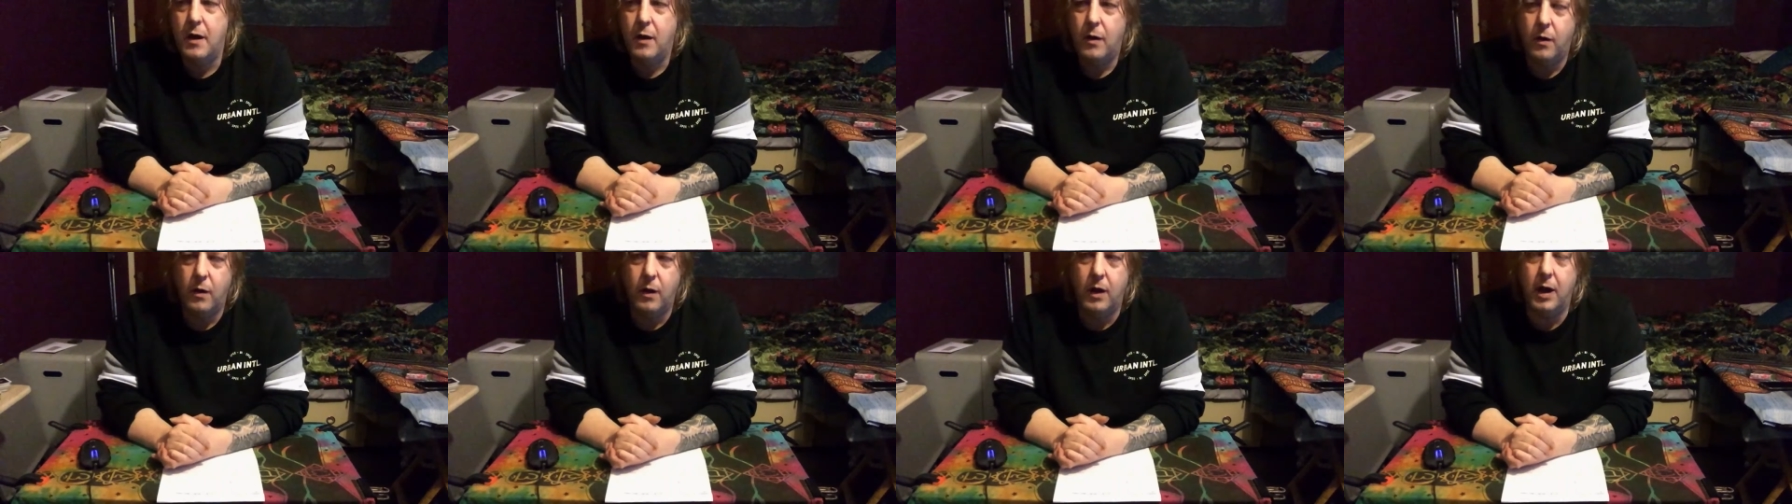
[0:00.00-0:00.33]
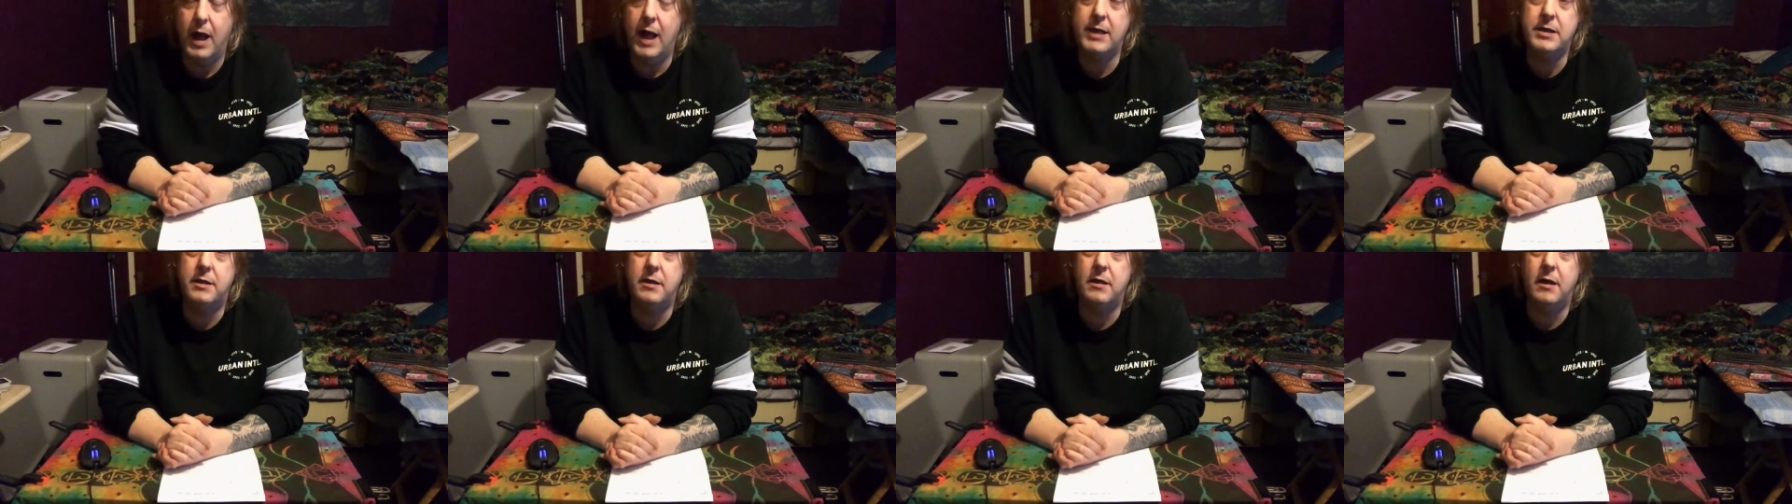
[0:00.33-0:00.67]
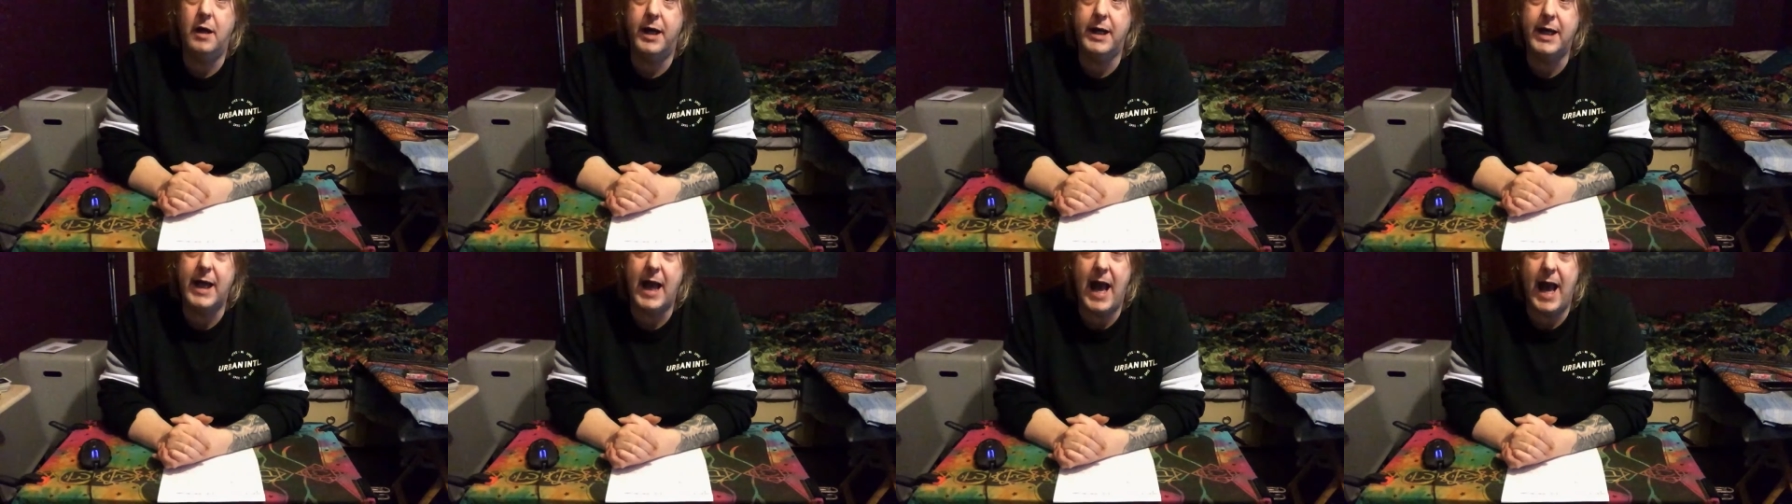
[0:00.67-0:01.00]
or unless you
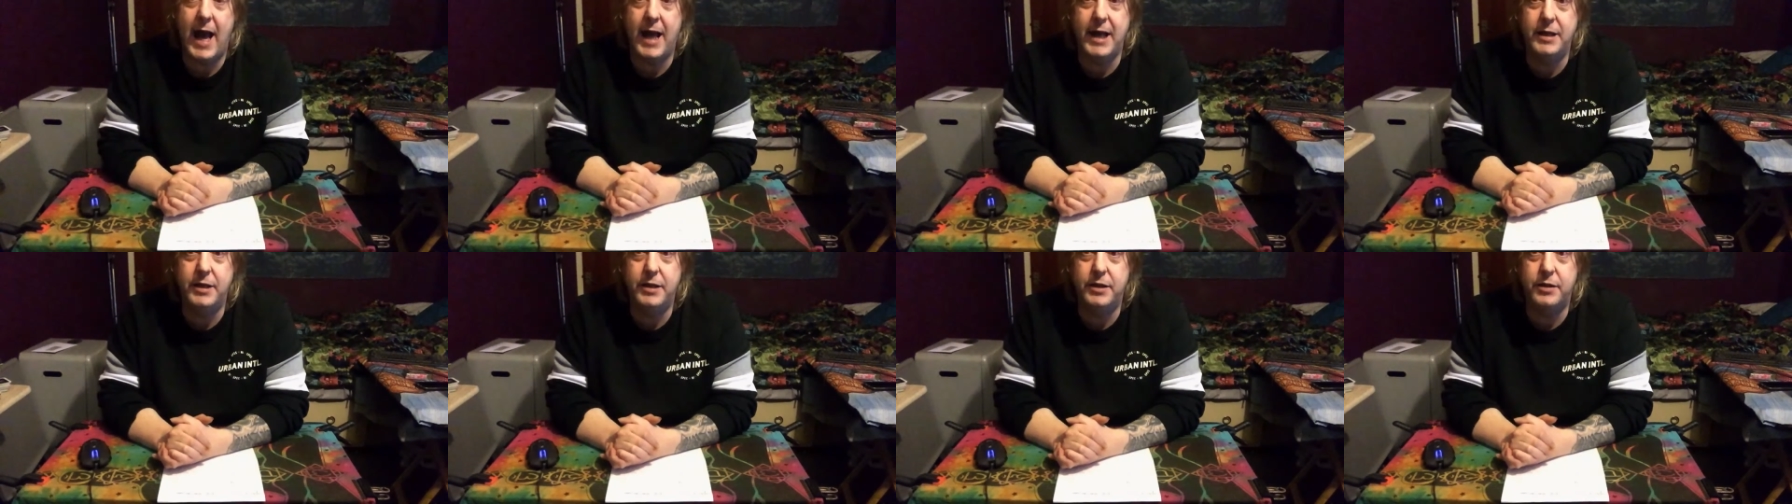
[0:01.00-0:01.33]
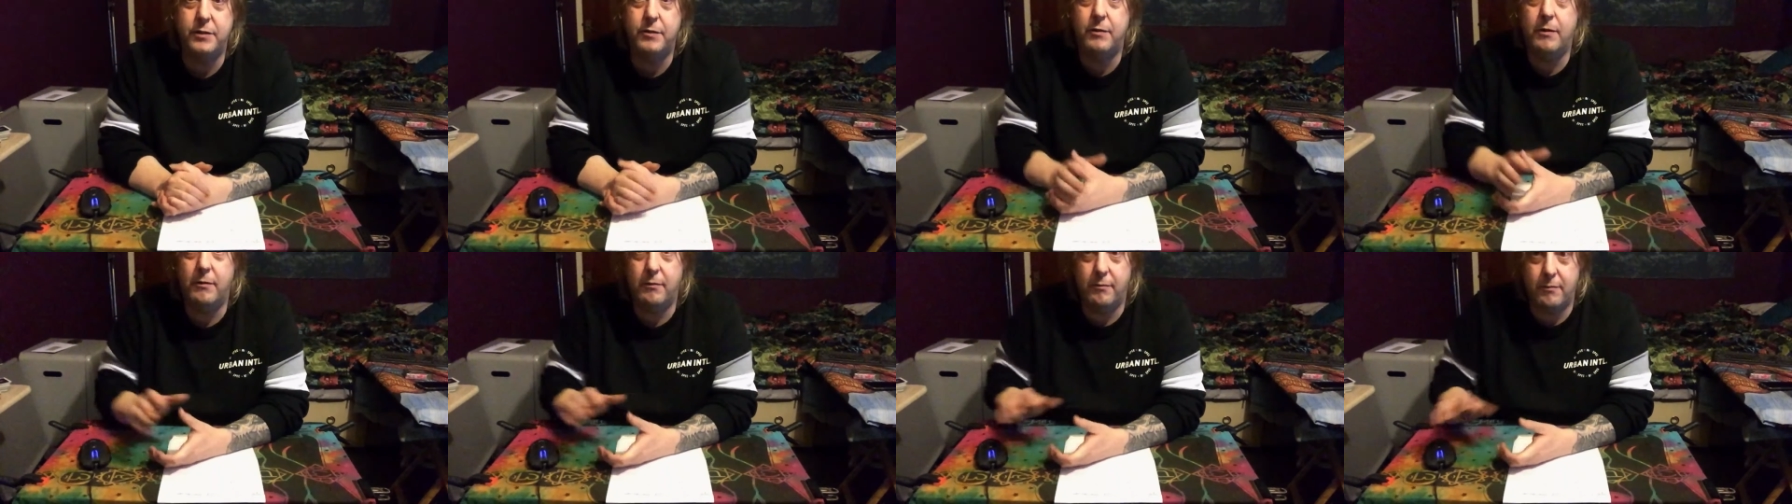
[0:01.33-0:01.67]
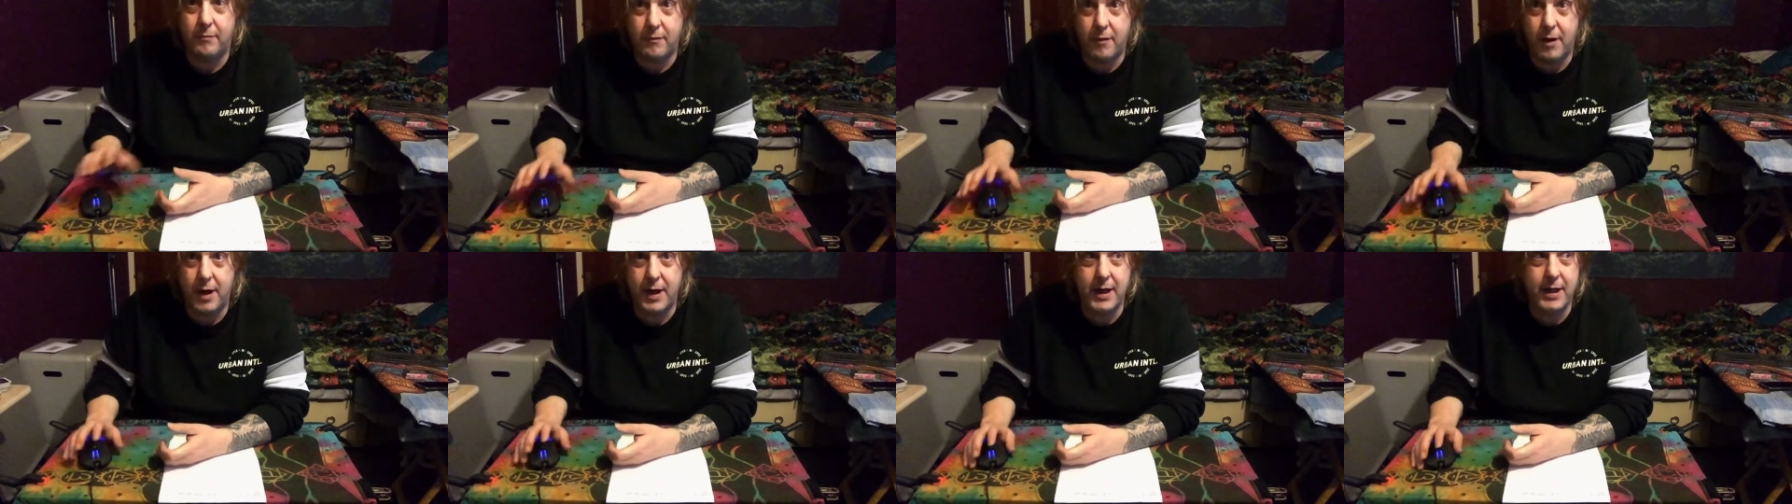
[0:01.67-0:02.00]
like Angel
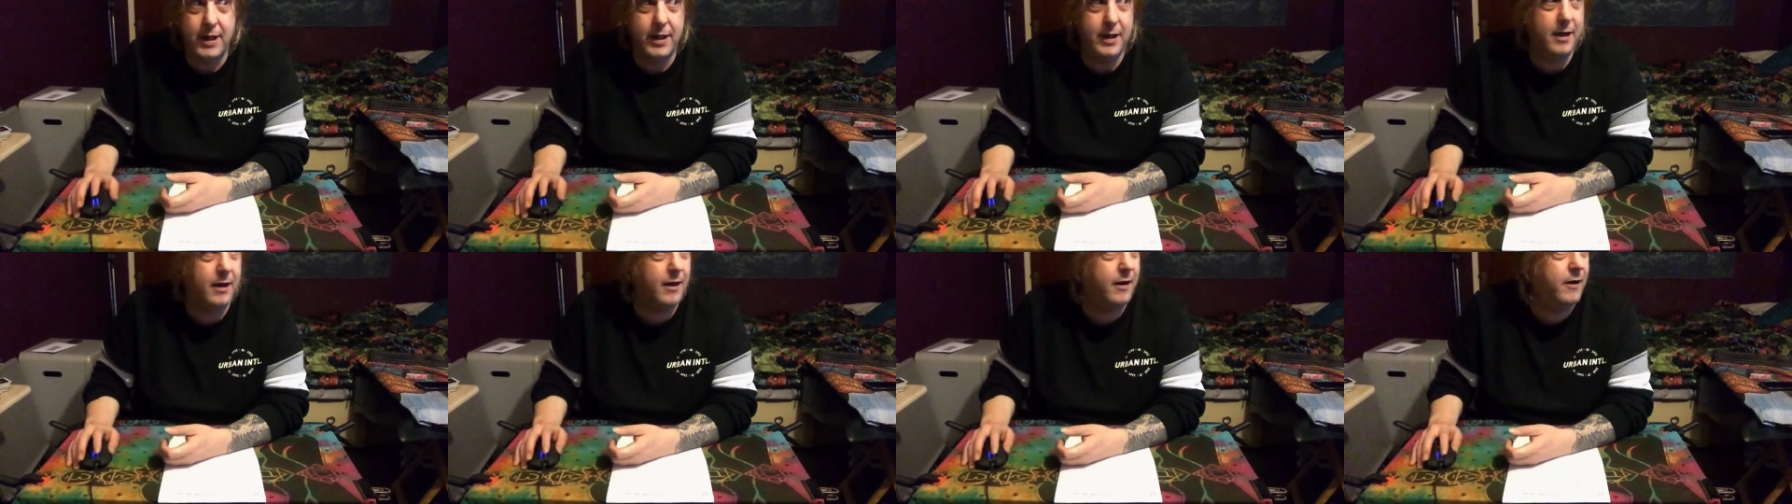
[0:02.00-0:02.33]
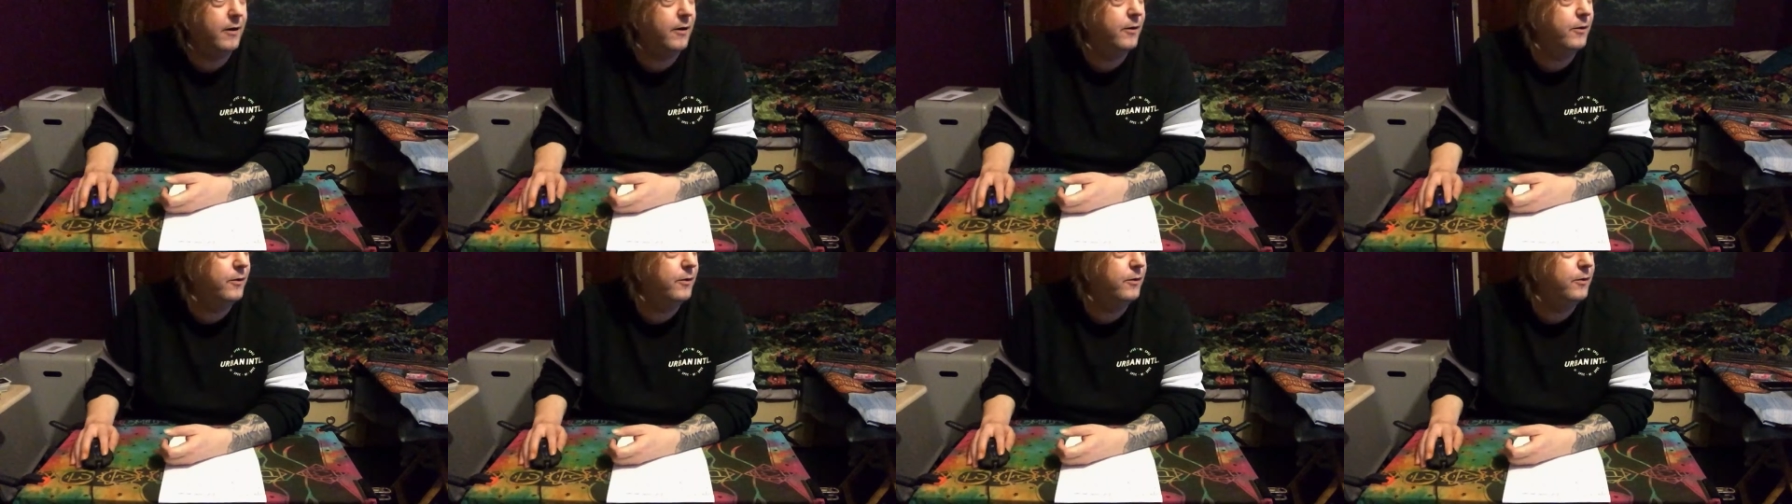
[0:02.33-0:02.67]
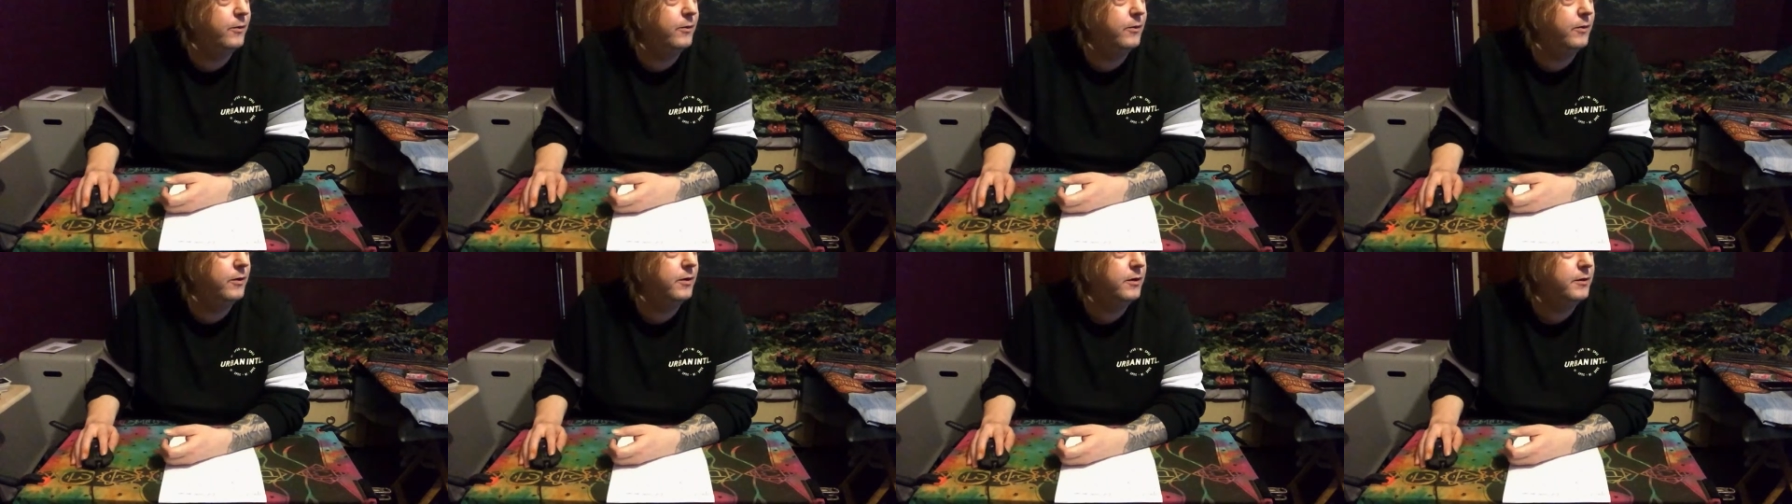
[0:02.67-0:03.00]

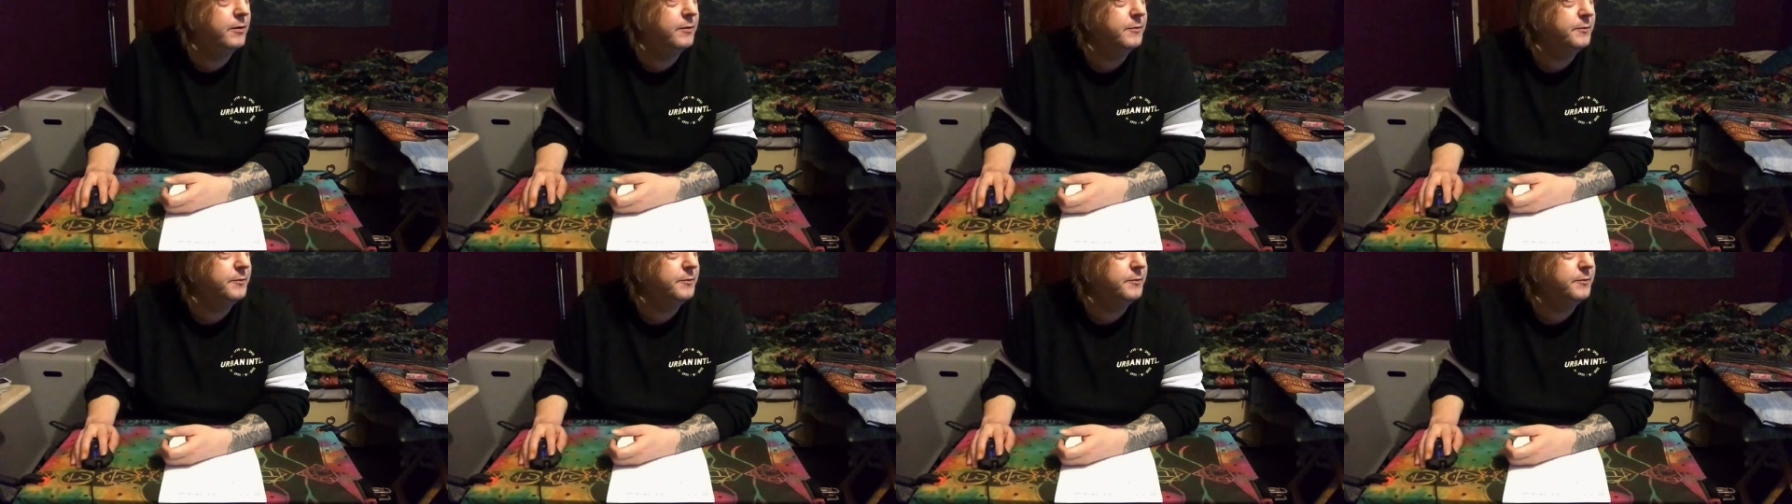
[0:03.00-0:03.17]
Radio.